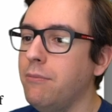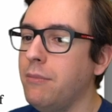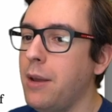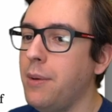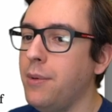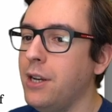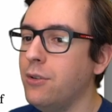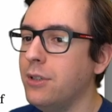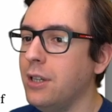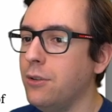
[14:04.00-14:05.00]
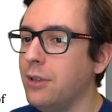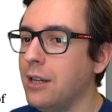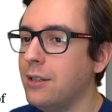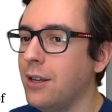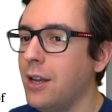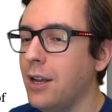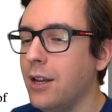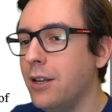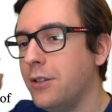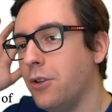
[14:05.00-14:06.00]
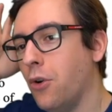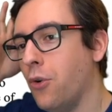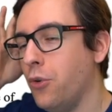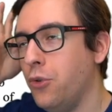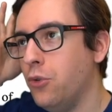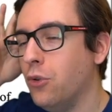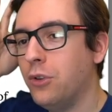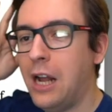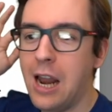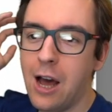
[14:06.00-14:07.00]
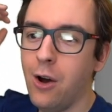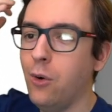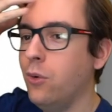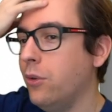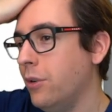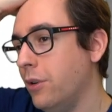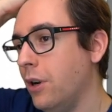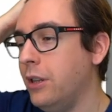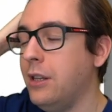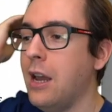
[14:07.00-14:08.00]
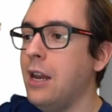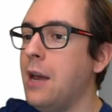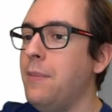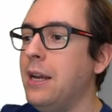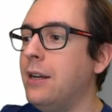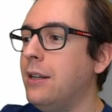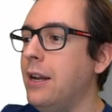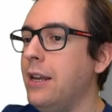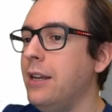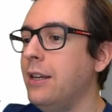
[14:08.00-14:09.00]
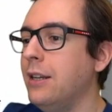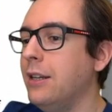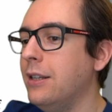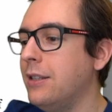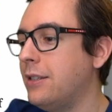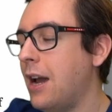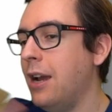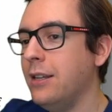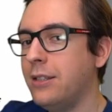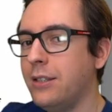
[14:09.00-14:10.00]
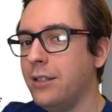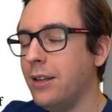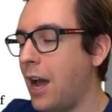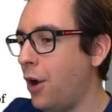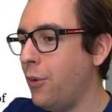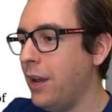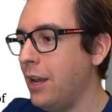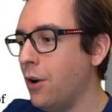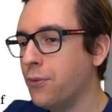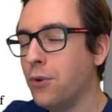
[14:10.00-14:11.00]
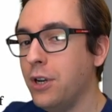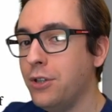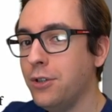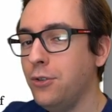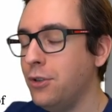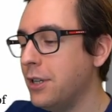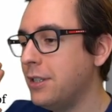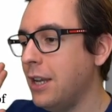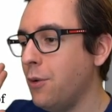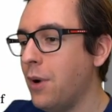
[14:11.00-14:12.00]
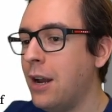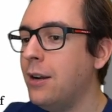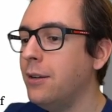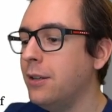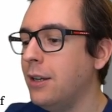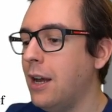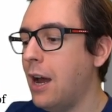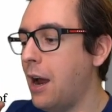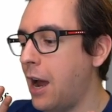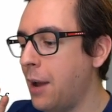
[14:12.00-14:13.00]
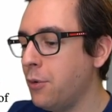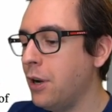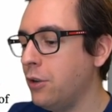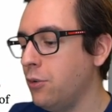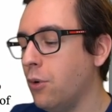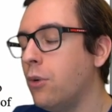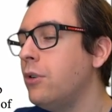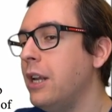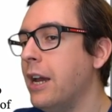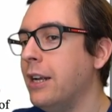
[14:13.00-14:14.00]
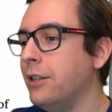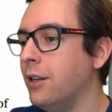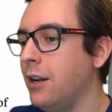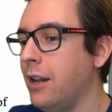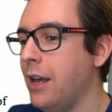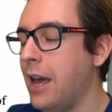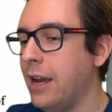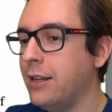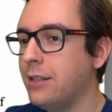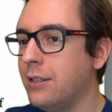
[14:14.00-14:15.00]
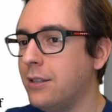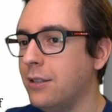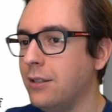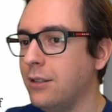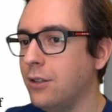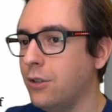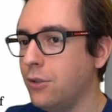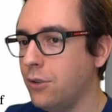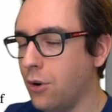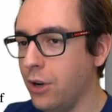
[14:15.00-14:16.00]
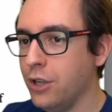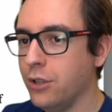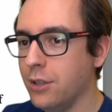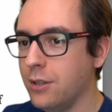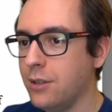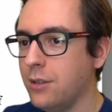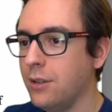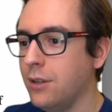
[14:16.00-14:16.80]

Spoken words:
maybe be interesting to that. So you don't allow a dynamically sized array of collision. You just say, well, I'm going to only handle X collisions